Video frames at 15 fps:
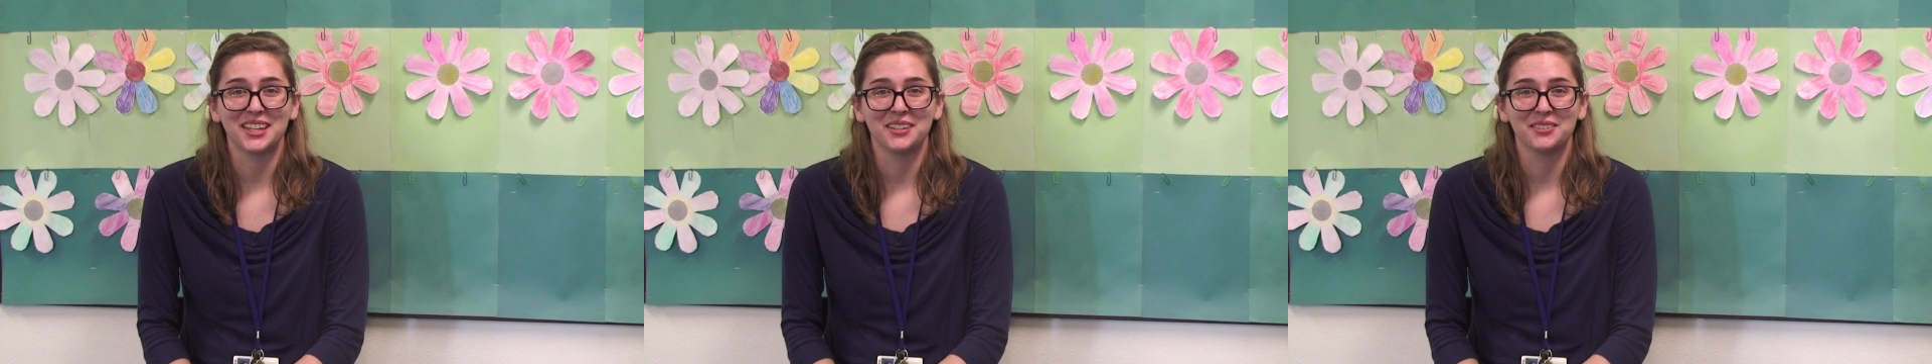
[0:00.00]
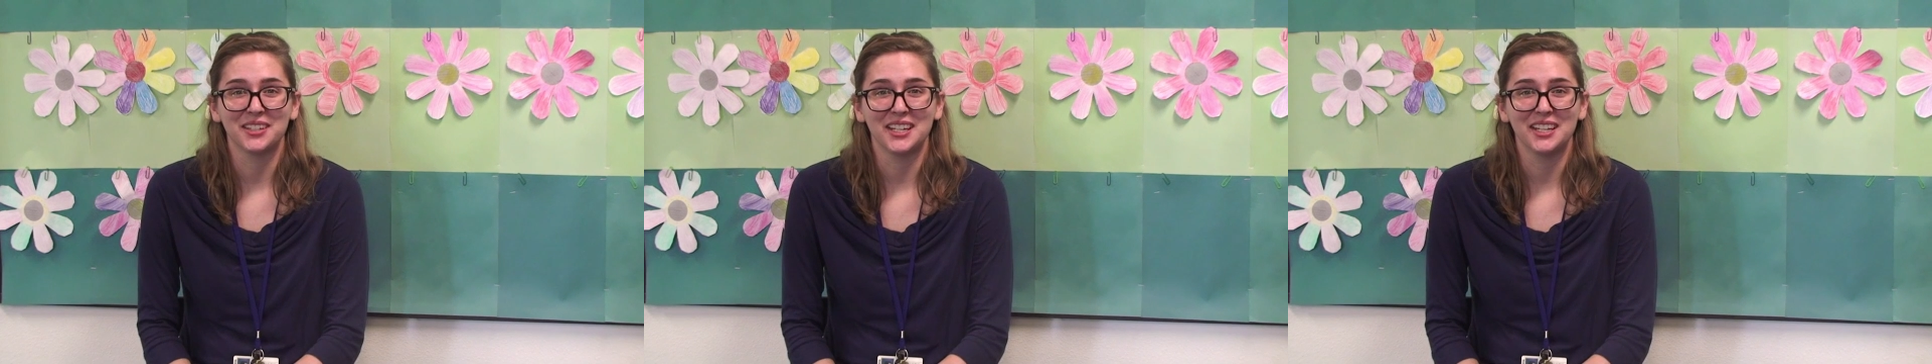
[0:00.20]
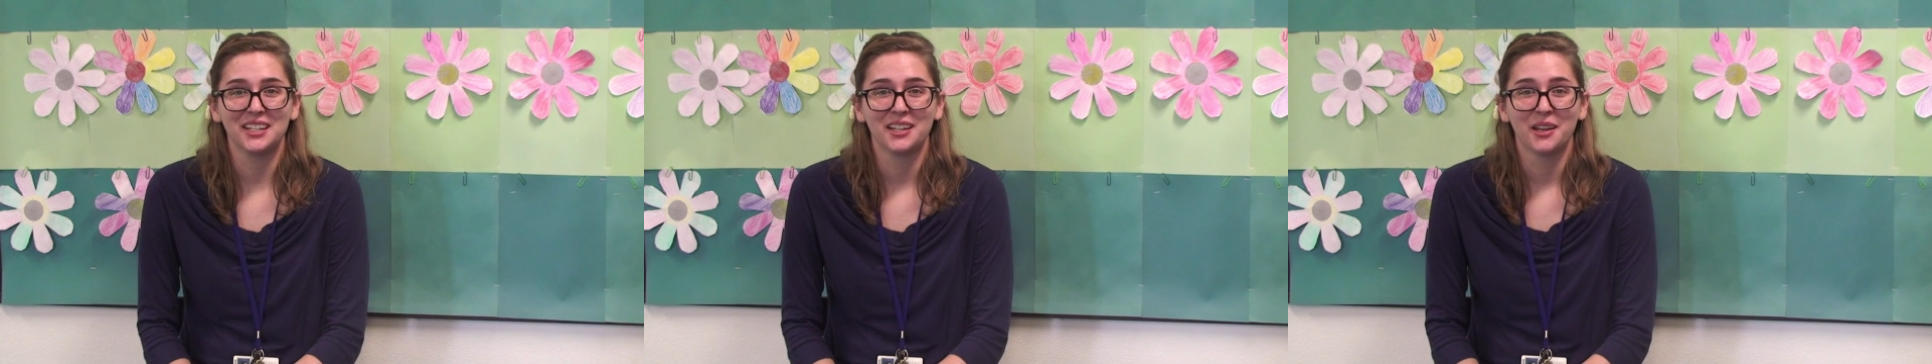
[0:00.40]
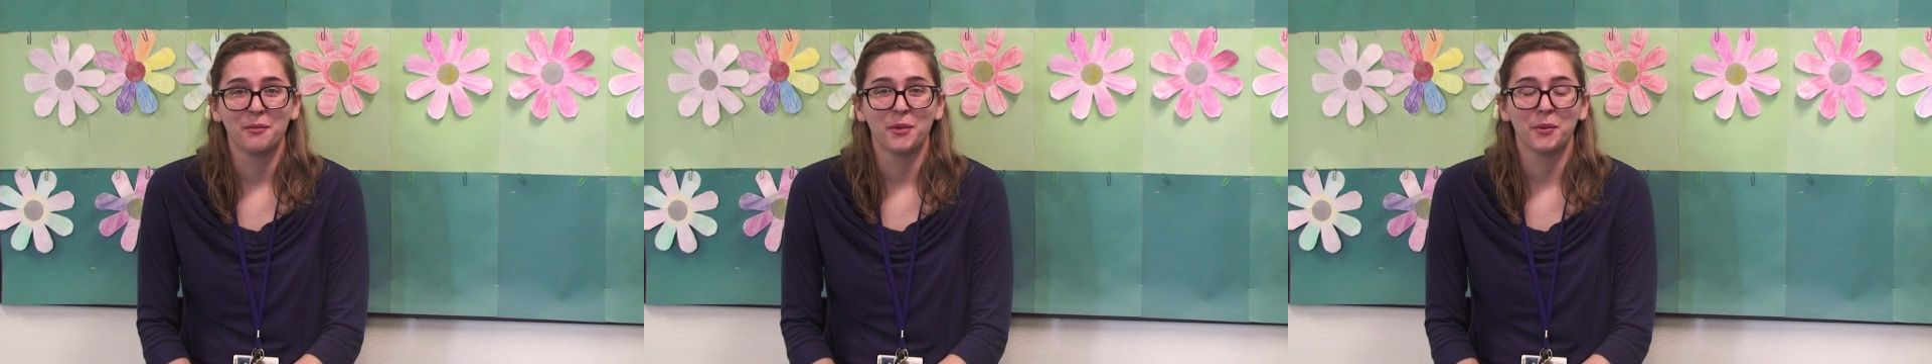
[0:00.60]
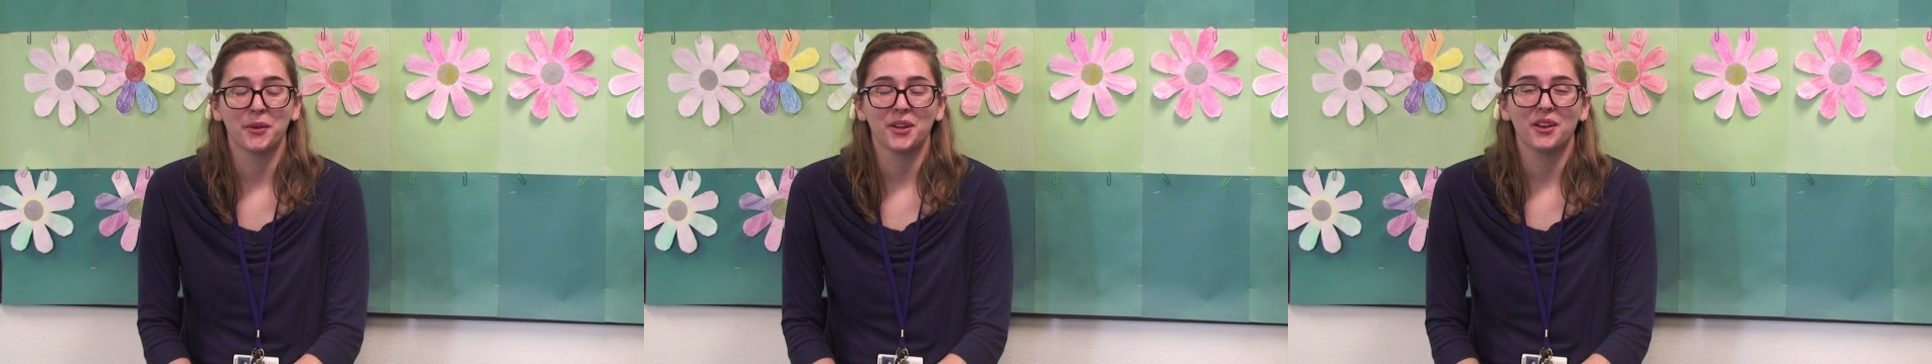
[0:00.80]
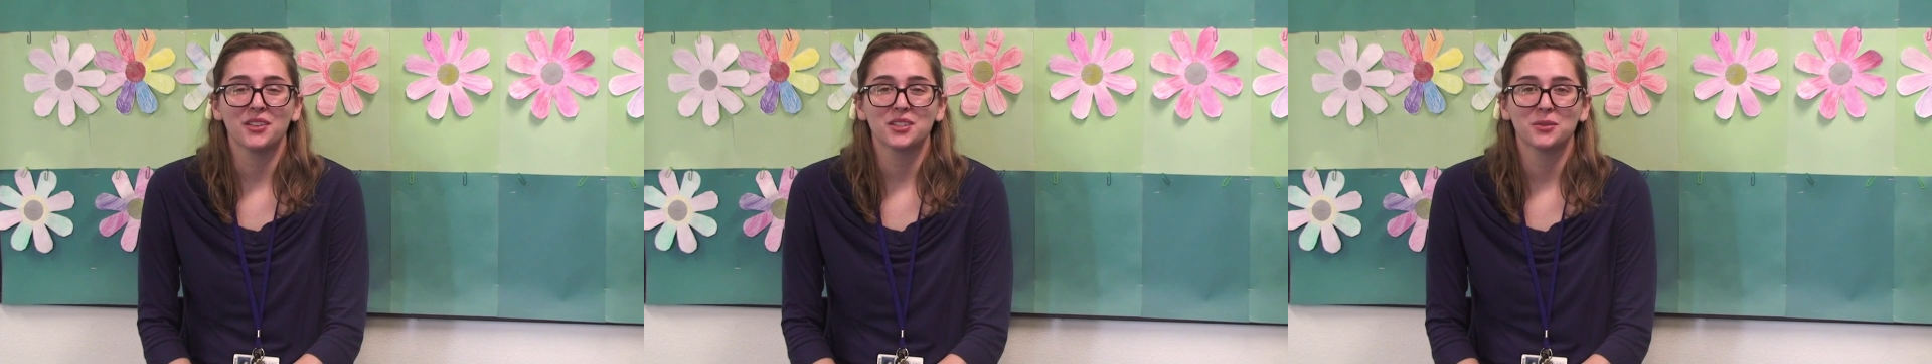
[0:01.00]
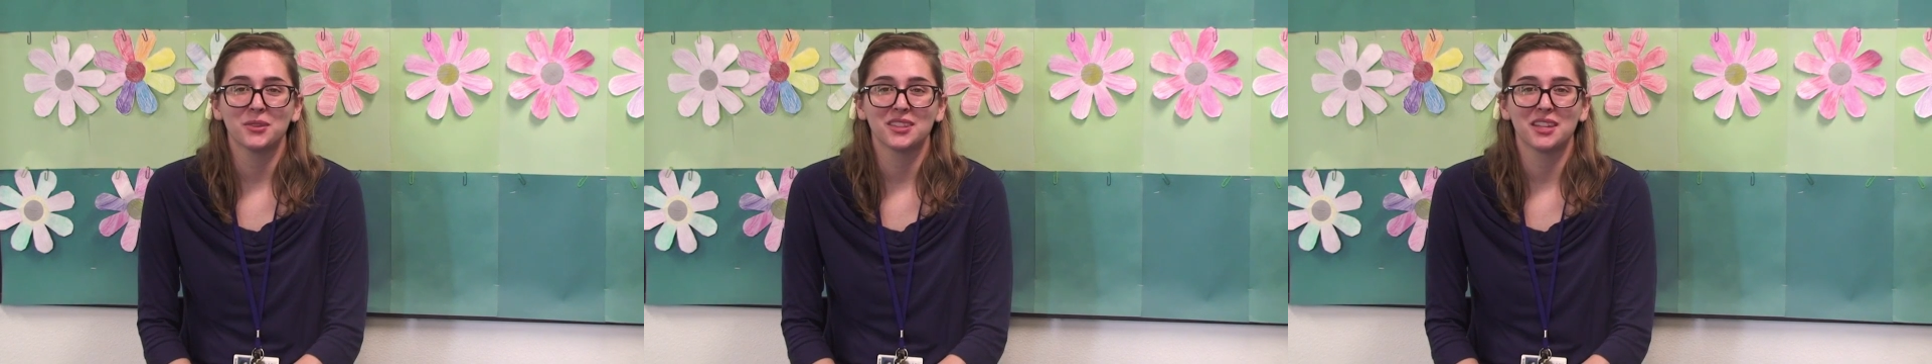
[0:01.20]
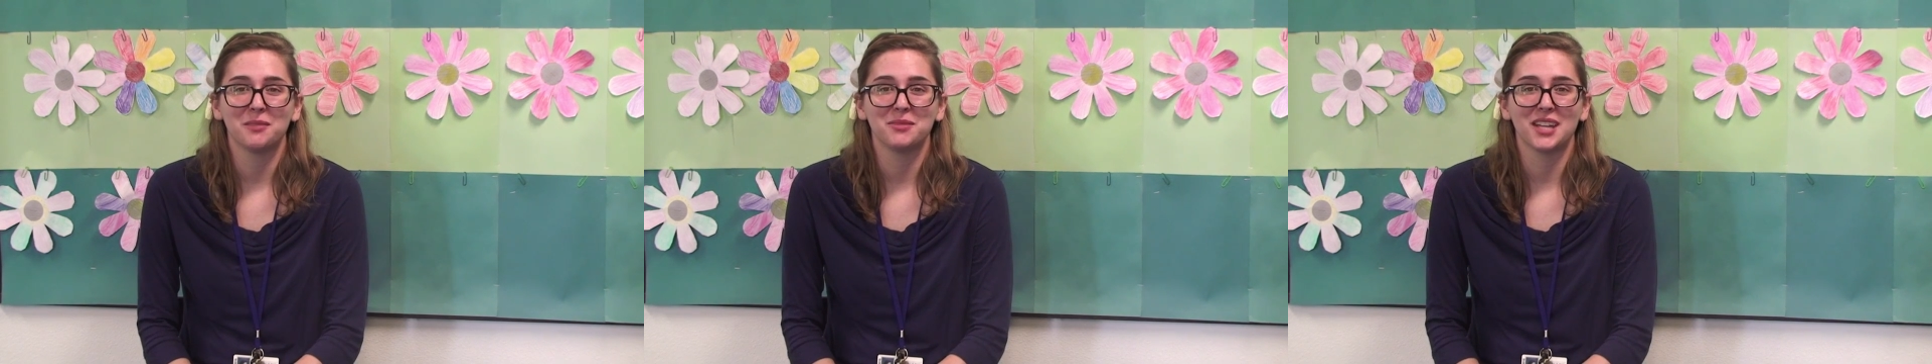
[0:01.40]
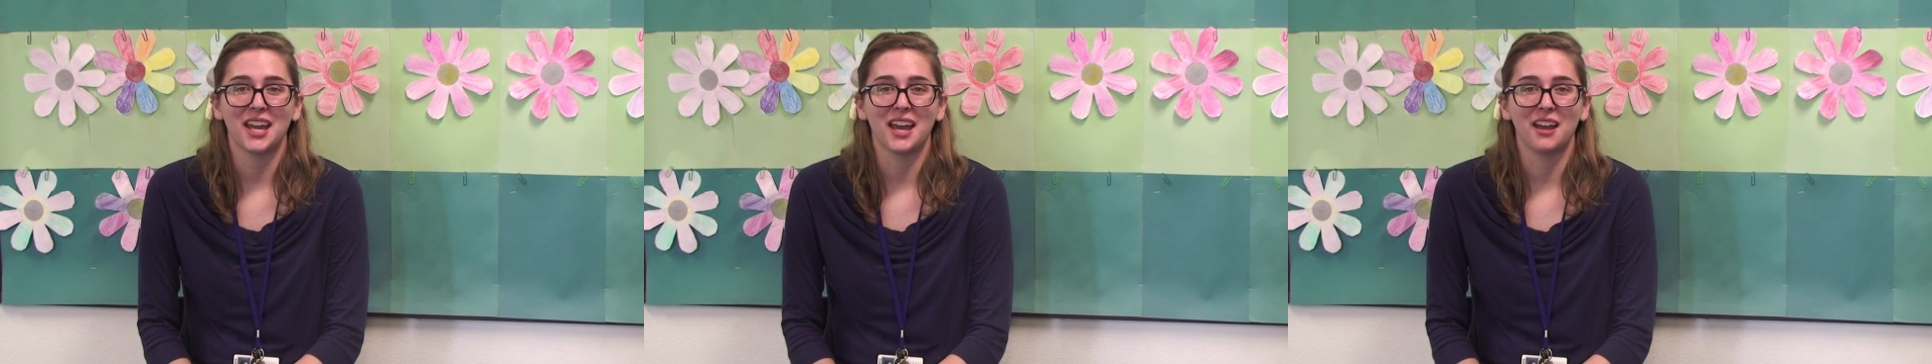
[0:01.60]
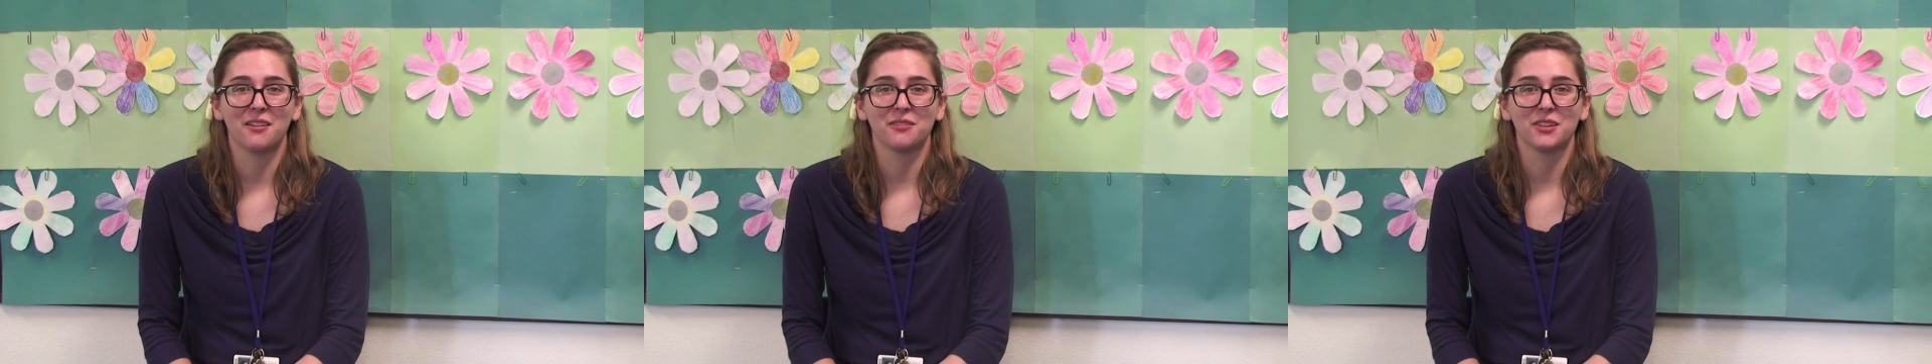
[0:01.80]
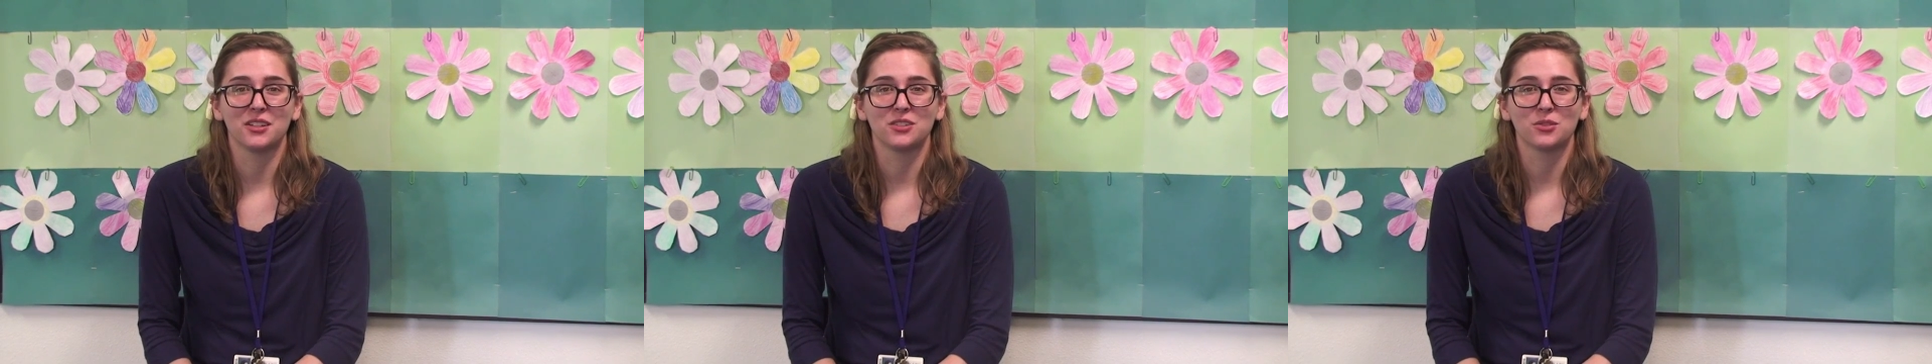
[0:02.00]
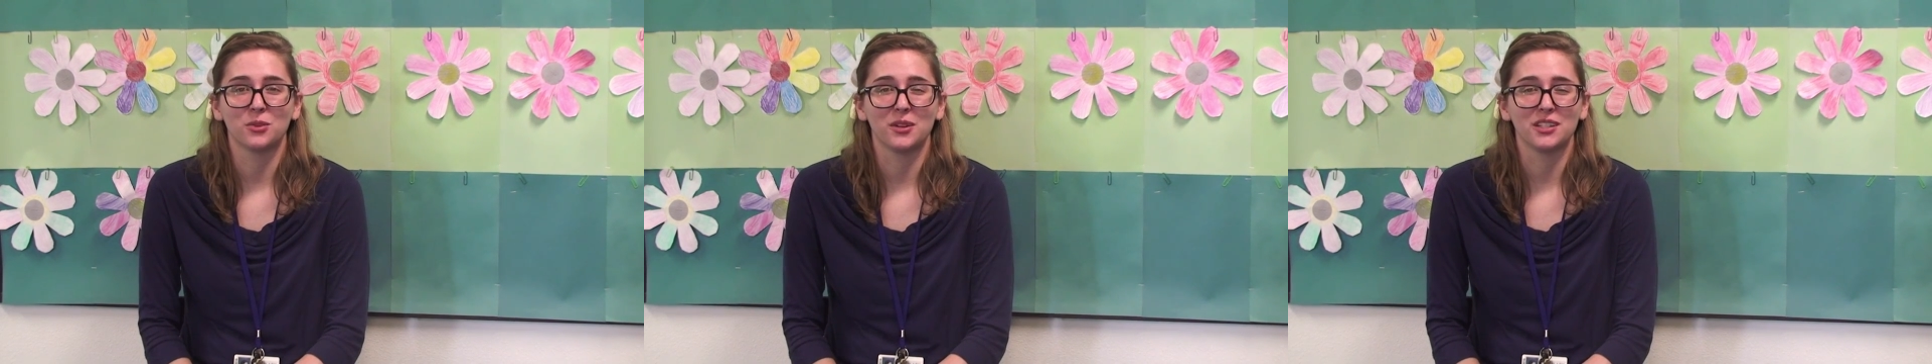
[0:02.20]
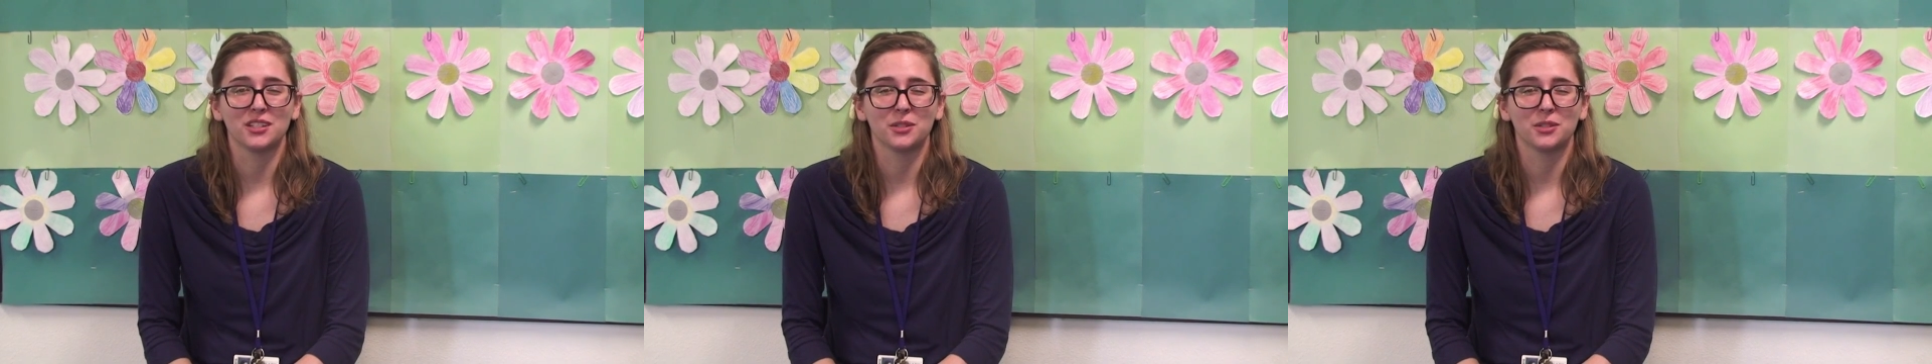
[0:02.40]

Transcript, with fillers: they read. But we also want them to have a joy.